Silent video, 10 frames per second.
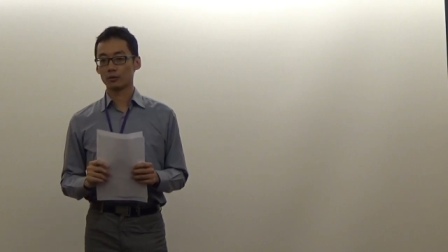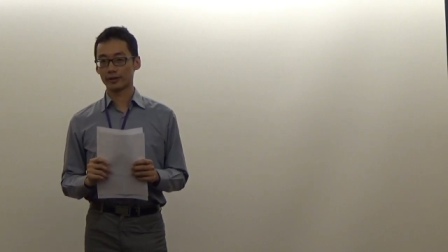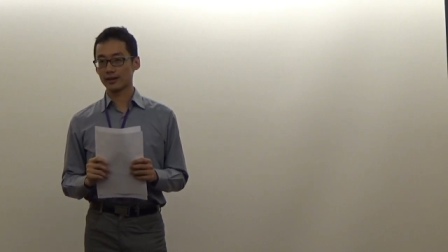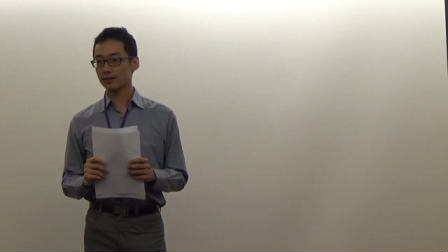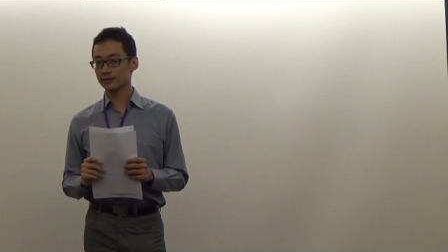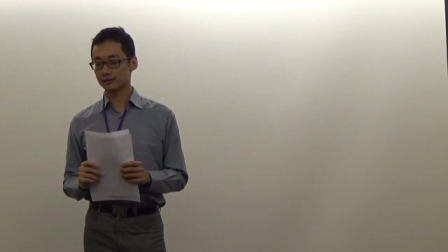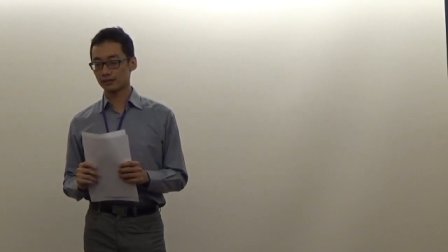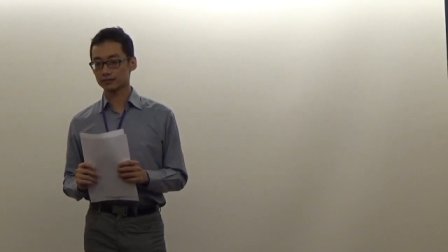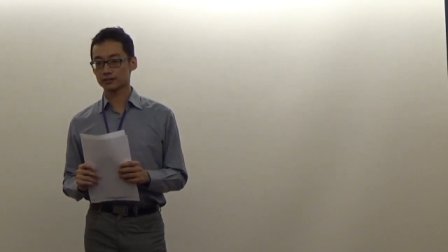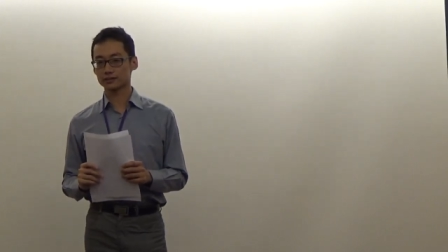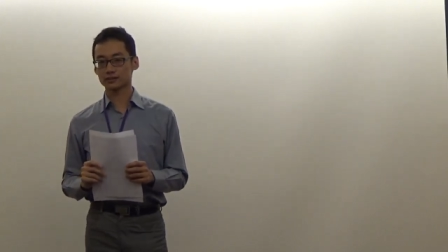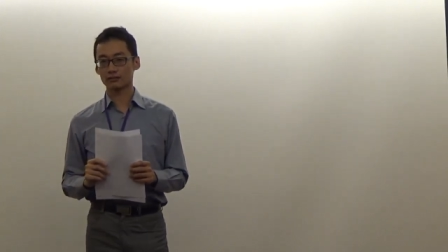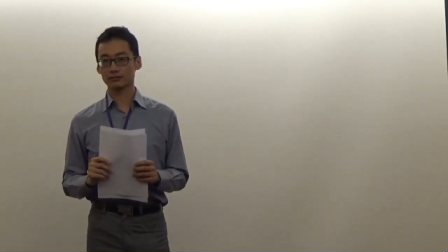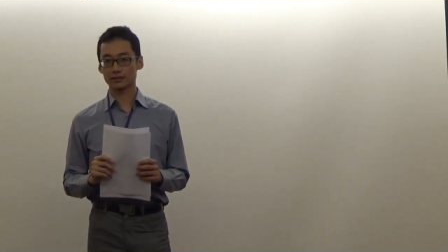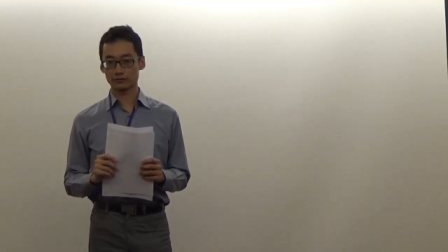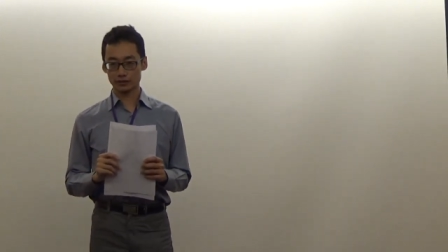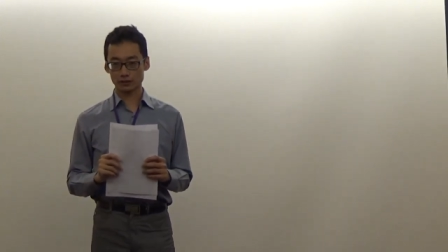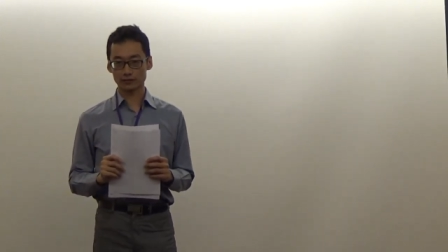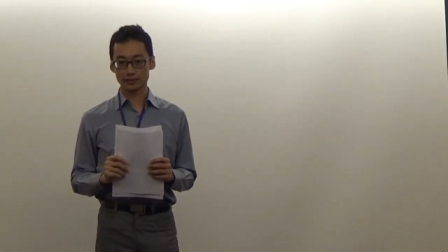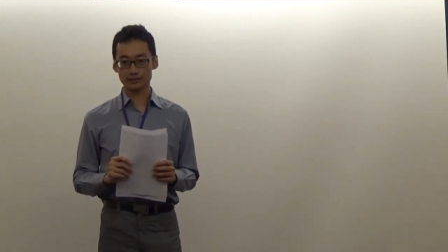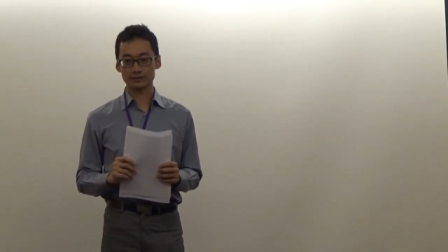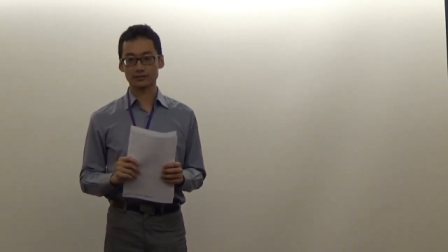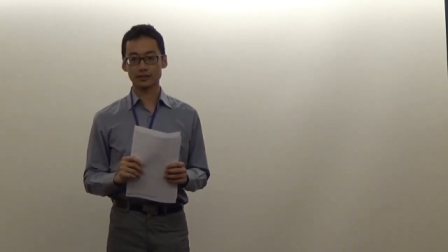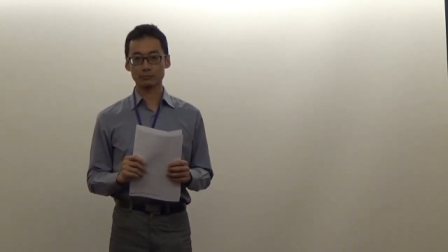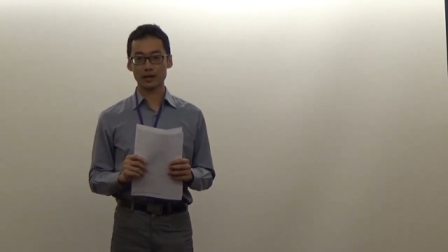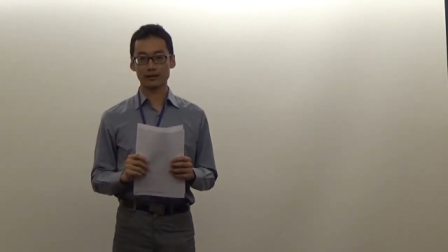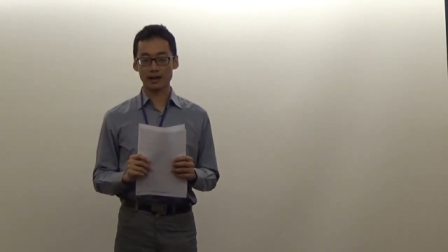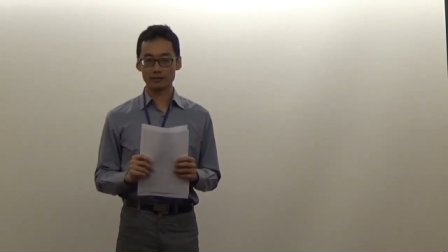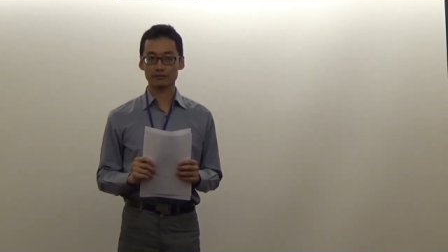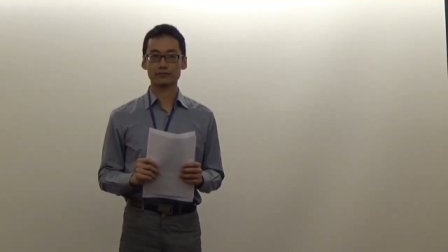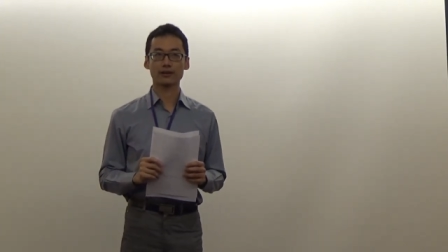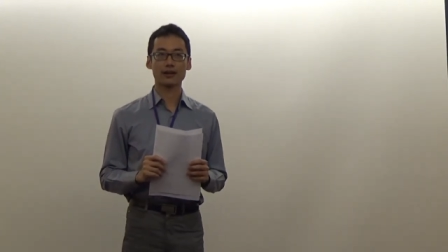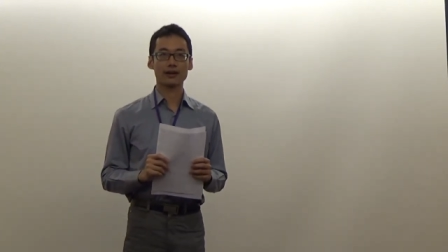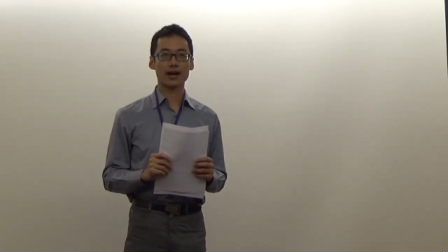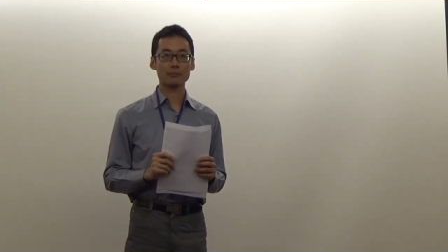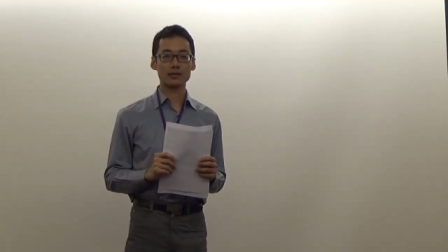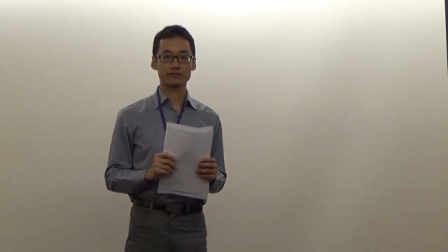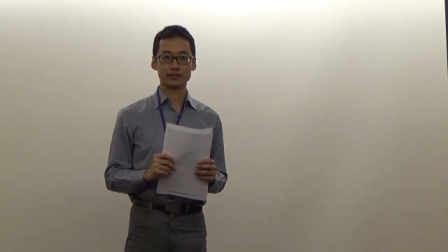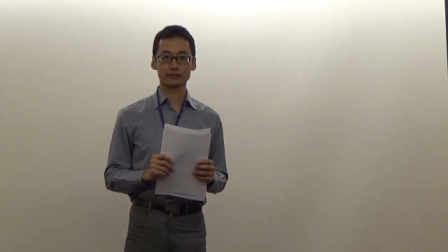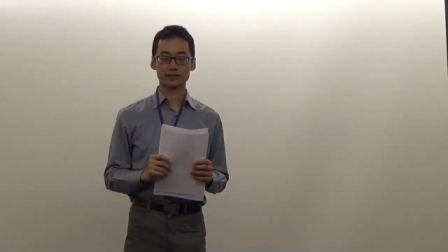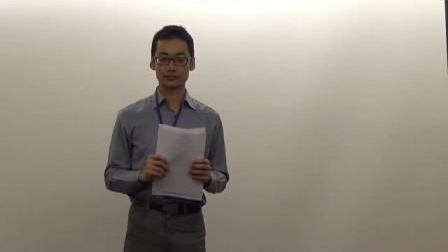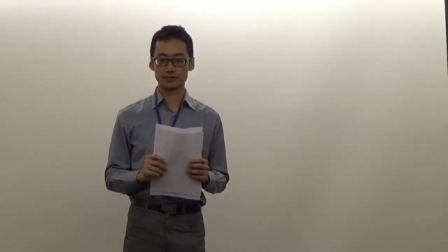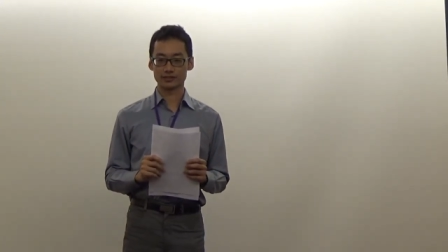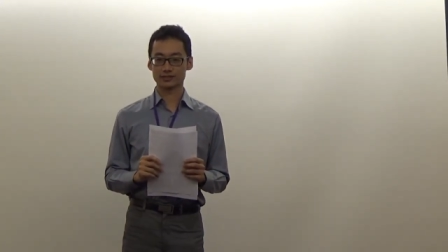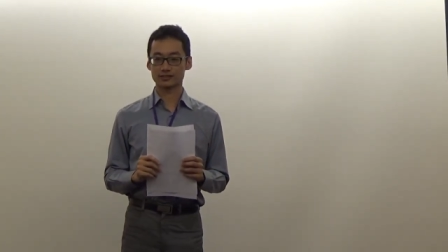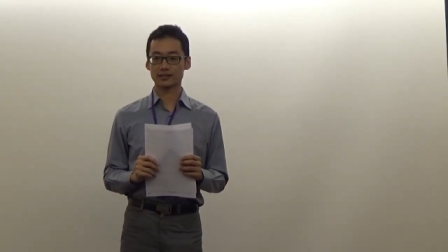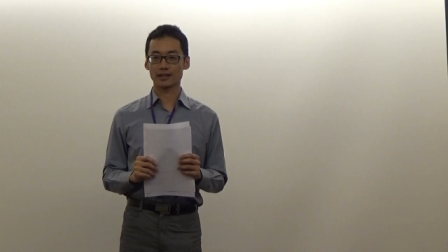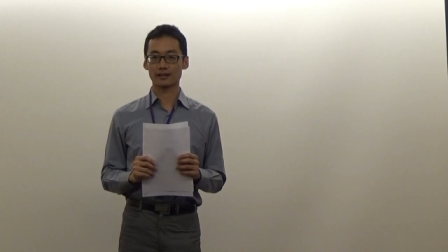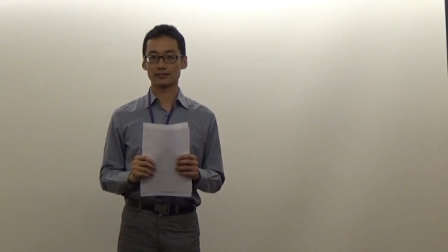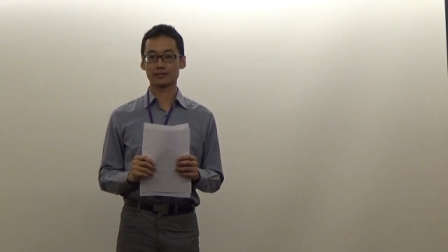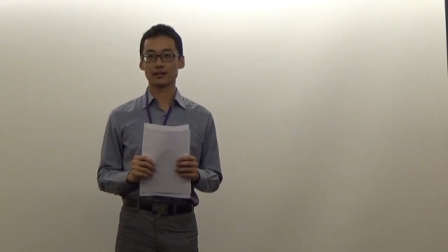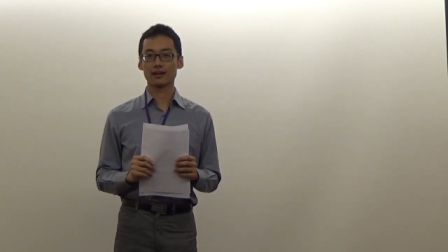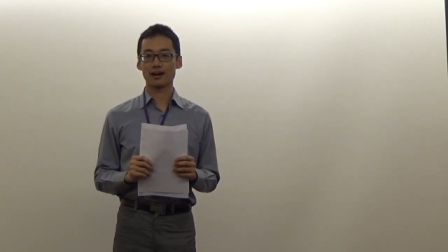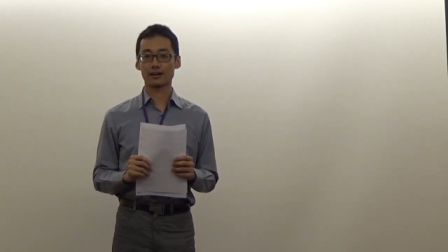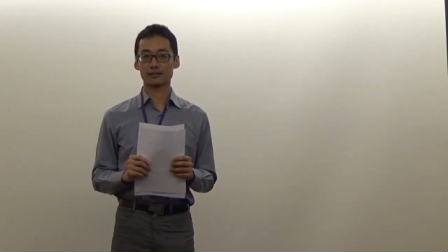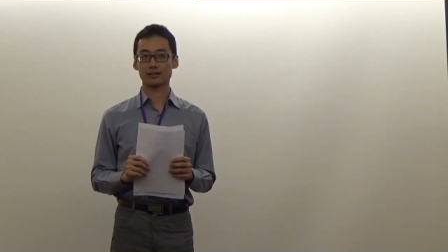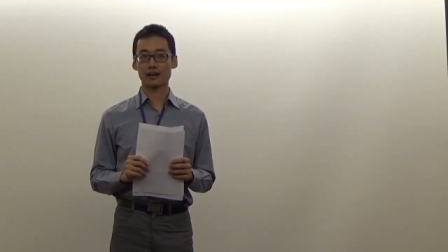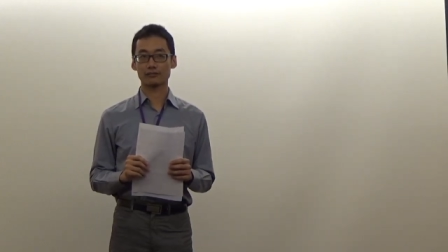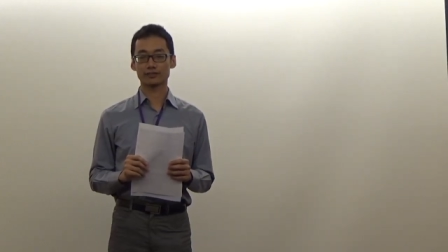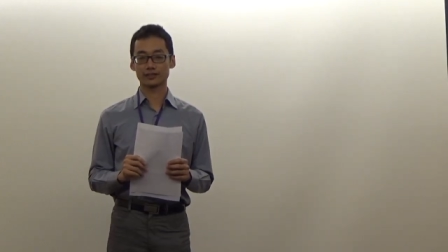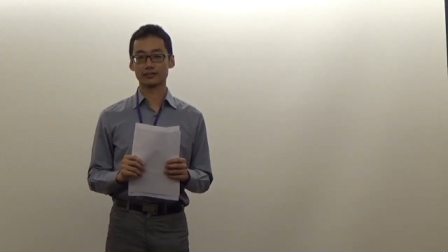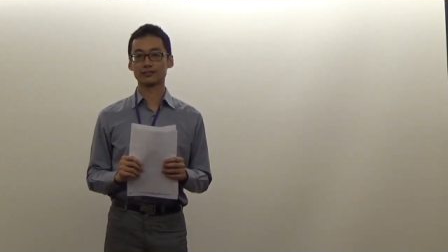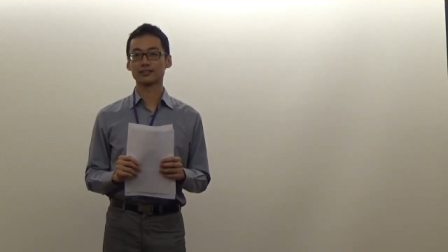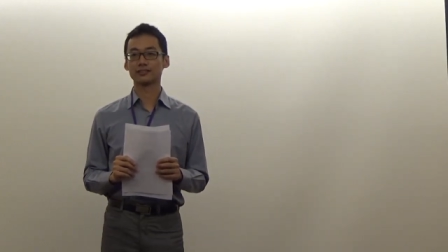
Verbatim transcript: When I encounter some difficulties in my life, I may feel nervous and unconfident